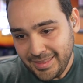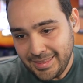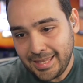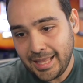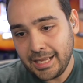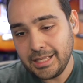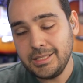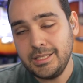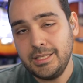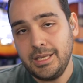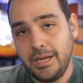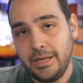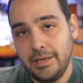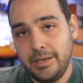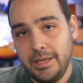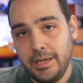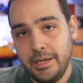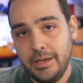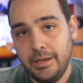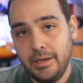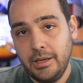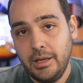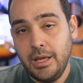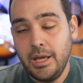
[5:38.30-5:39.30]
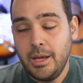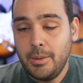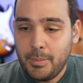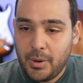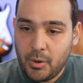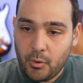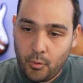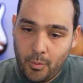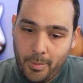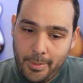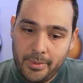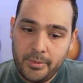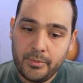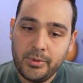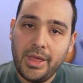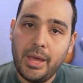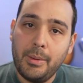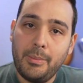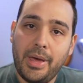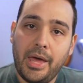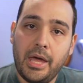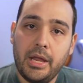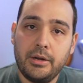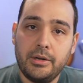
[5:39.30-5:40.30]
that's the idea. But remember
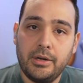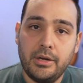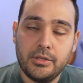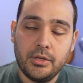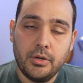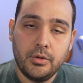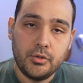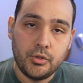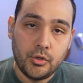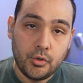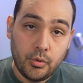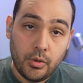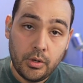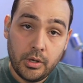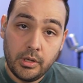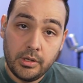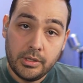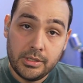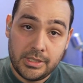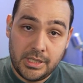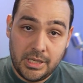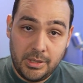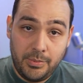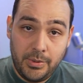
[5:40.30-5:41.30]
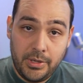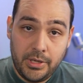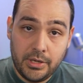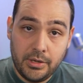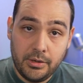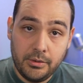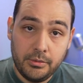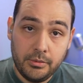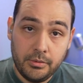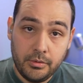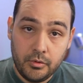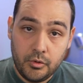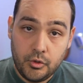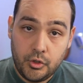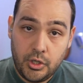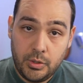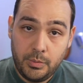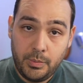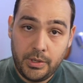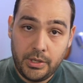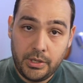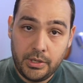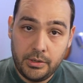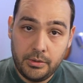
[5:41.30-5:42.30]
that pattern I told you: C P U, G
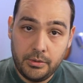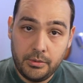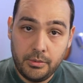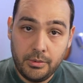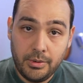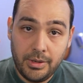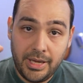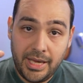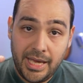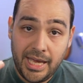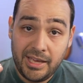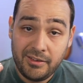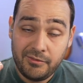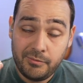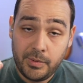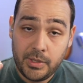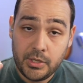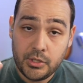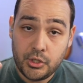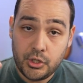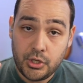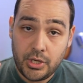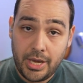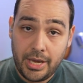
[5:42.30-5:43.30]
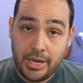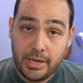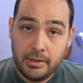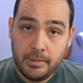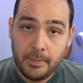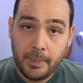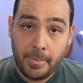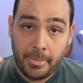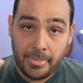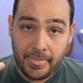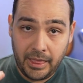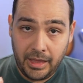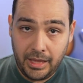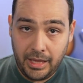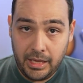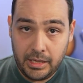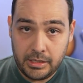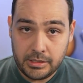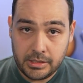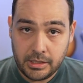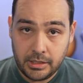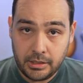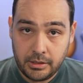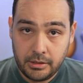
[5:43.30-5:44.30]
P U, F P G A,
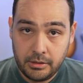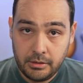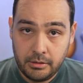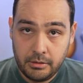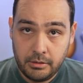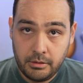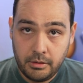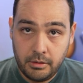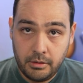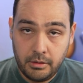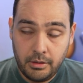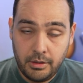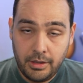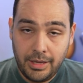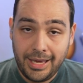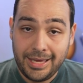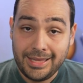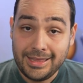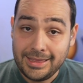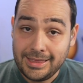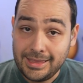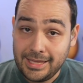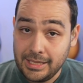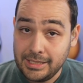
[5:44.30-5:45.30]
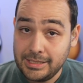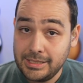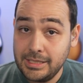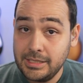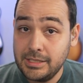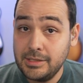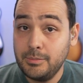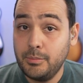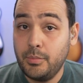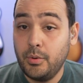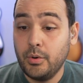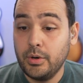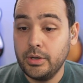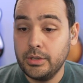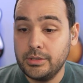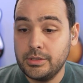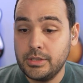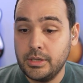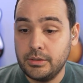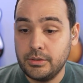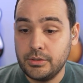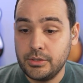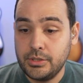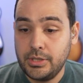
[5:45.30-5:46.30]
ASIC. And this is important
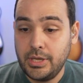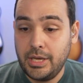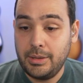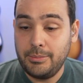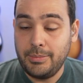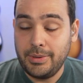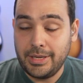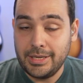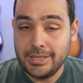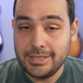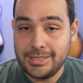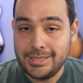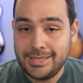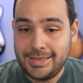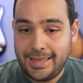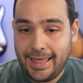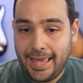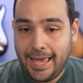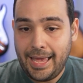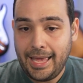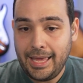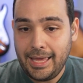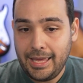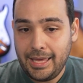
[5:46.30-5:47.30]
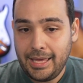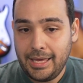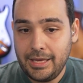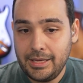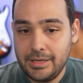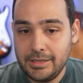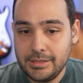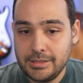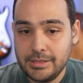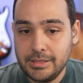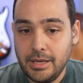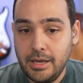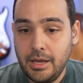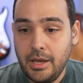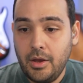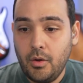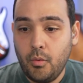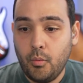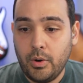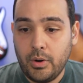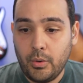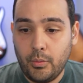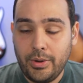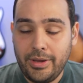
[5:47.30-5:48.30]
to understand because that is
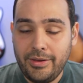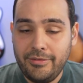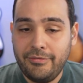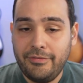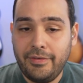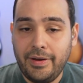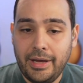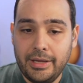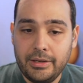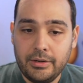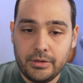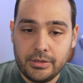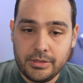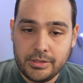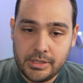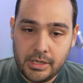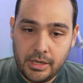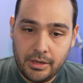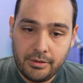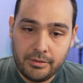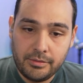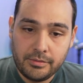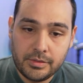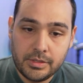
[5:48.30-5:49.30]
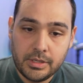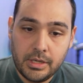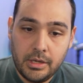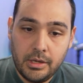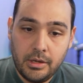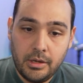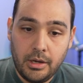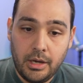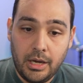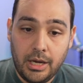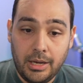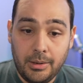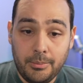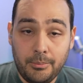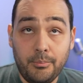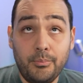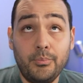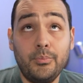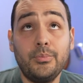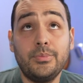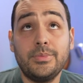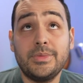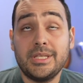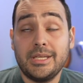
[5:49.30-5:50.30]
where we find ourselves um,
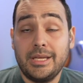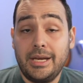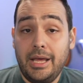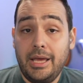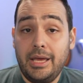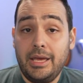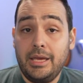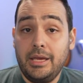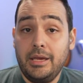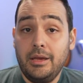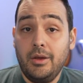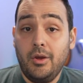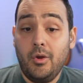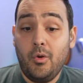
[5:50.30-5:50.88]
today